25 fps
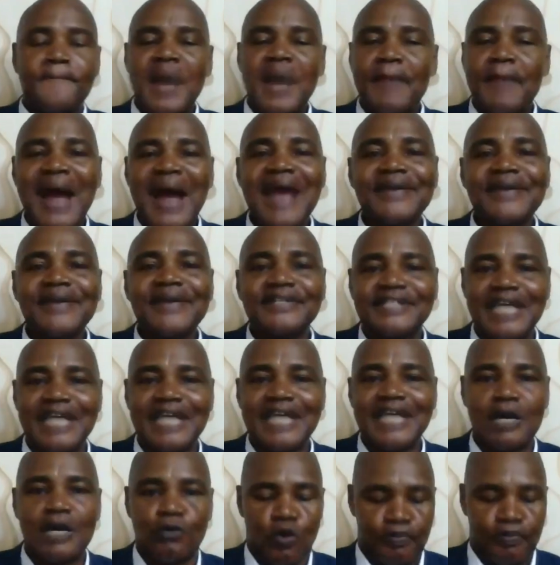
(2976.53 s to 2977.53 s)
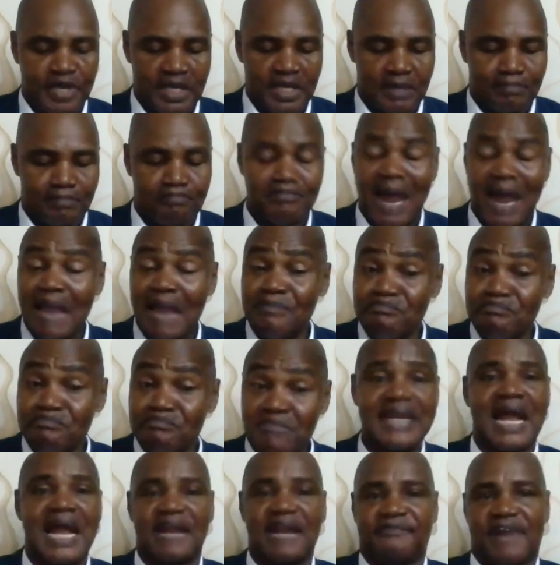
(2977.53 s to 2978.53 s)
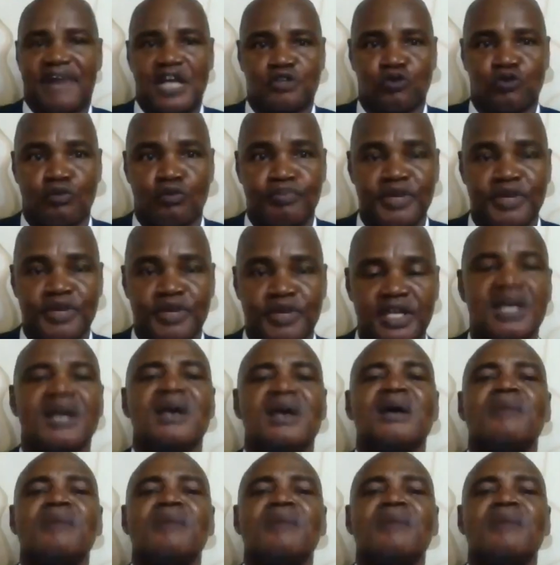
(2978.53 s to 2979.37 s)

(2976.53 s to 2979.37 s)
But my take would be, my main advice would be,